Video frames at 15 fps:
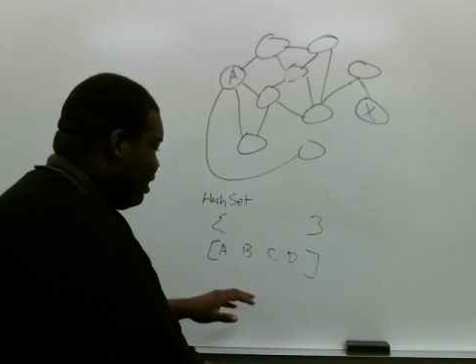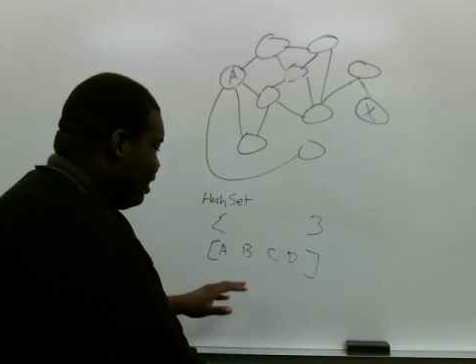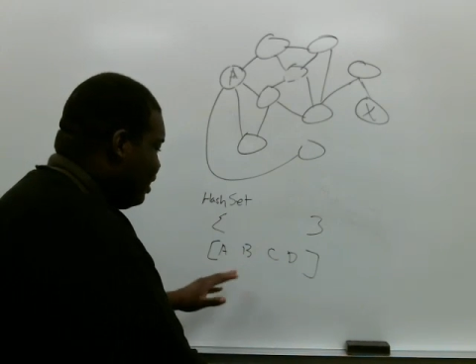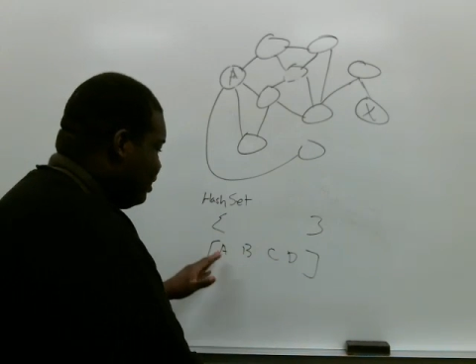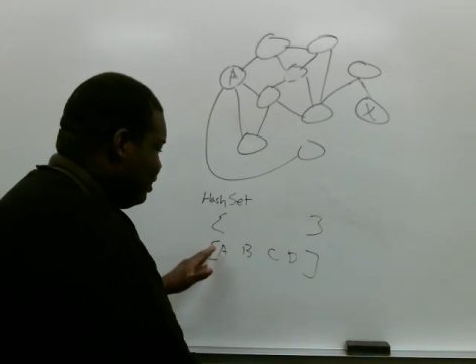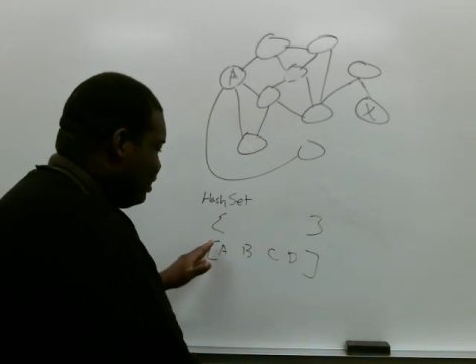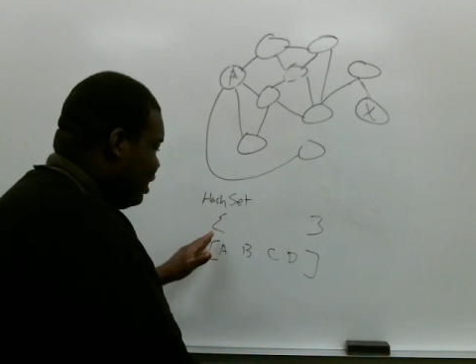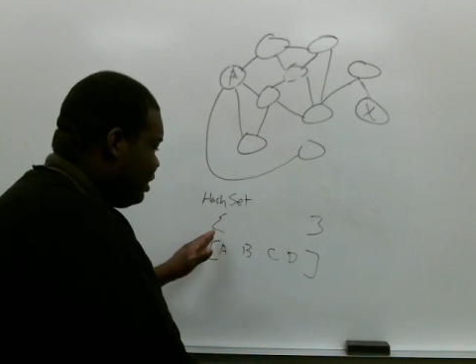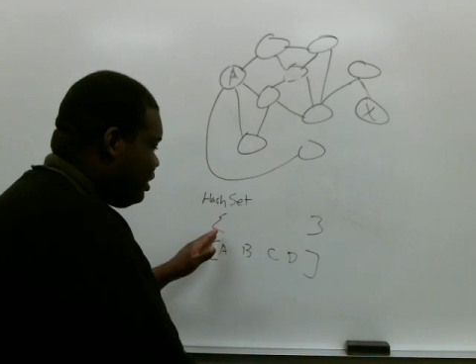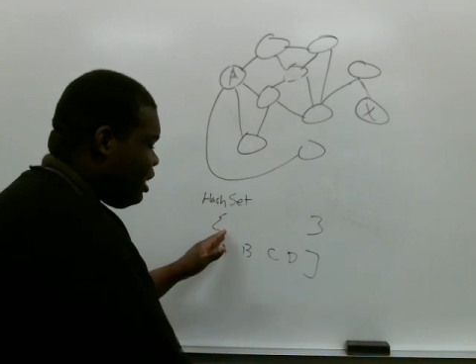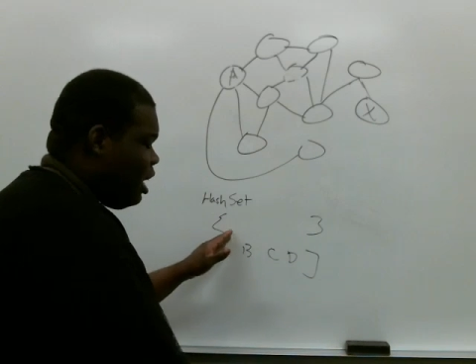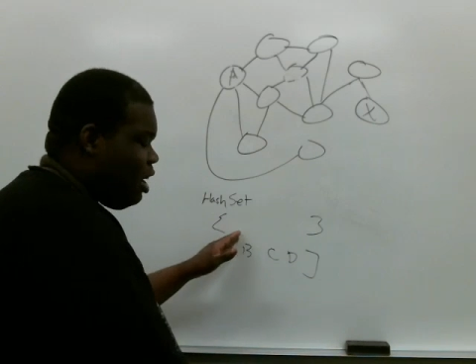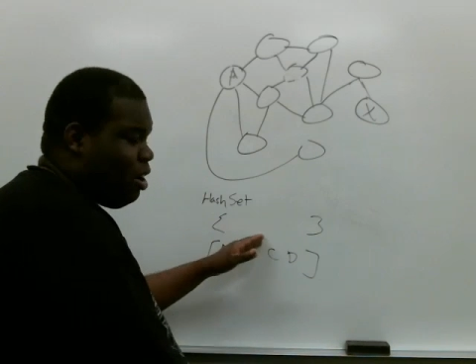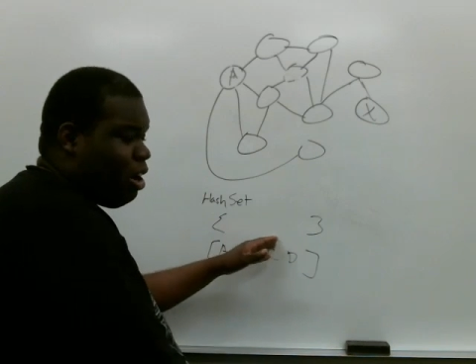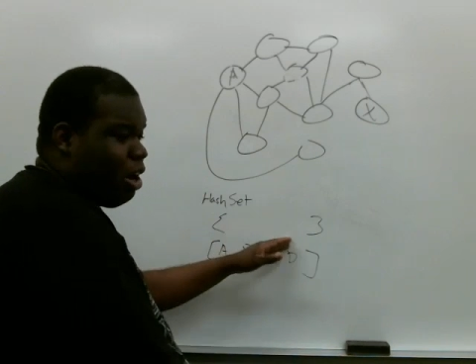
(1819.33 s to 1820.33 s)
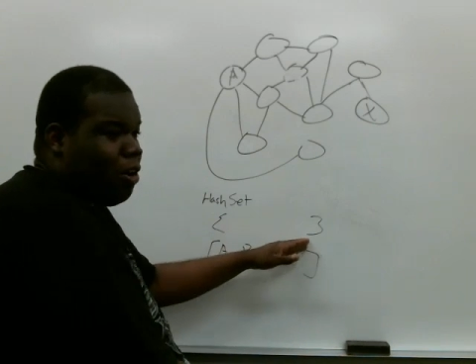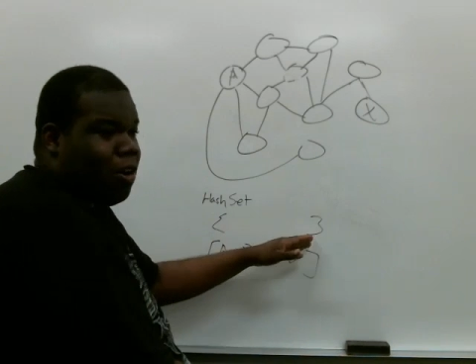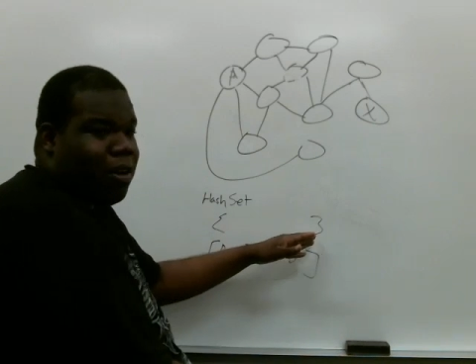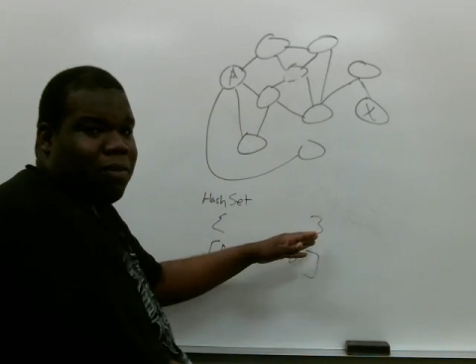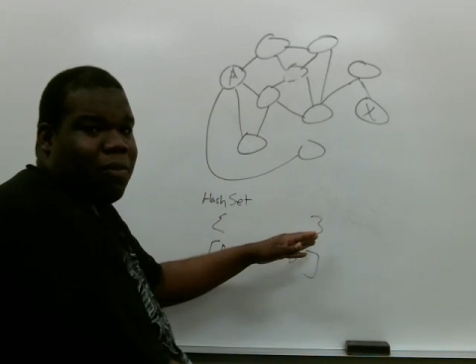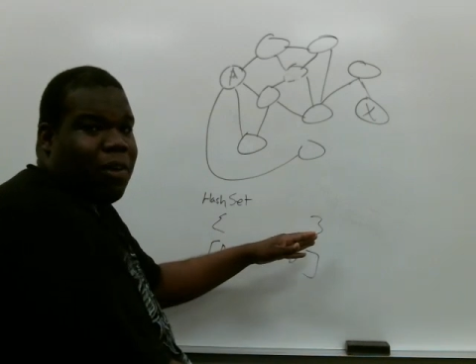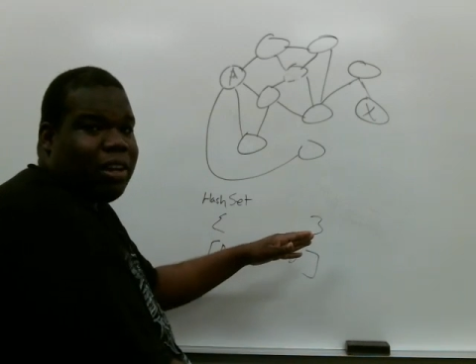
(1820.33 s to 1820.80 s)
It's just
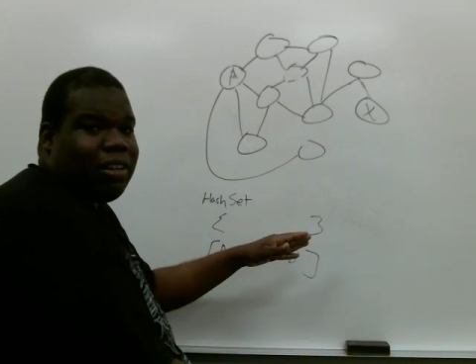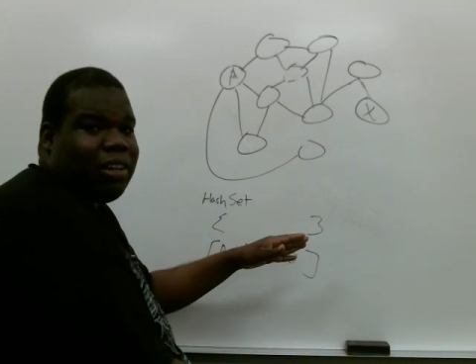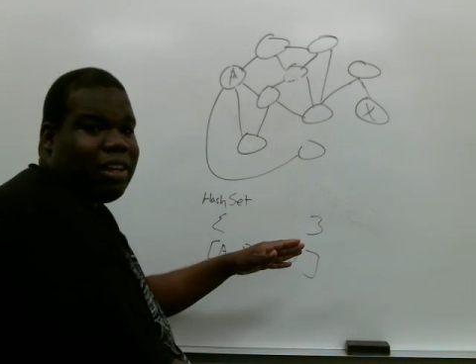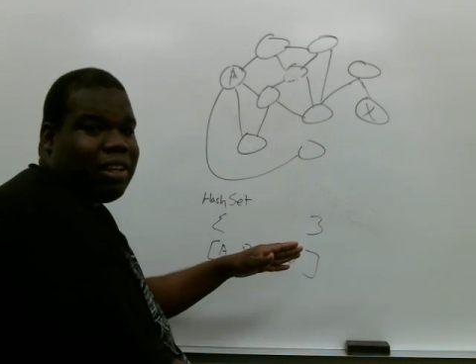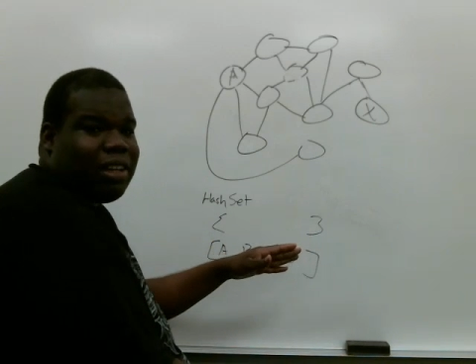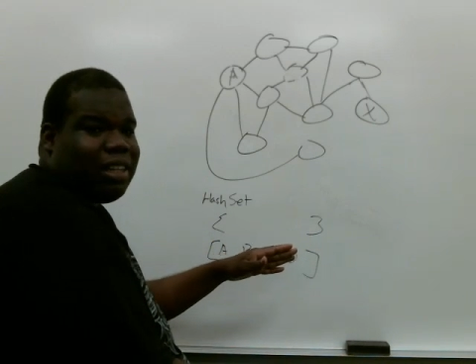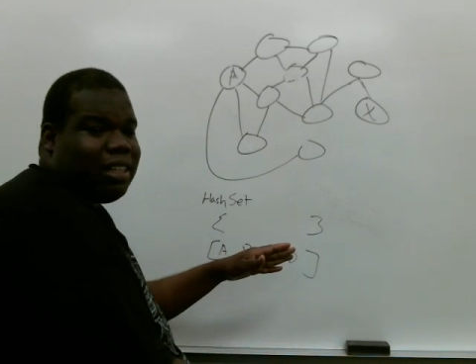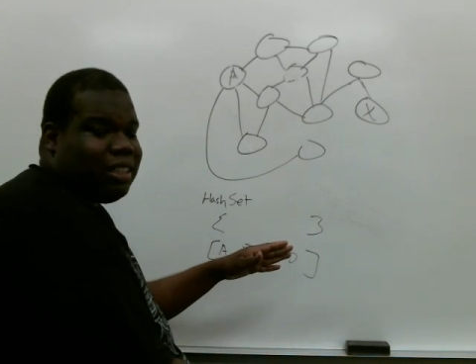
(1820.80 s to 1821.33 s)
O of one look.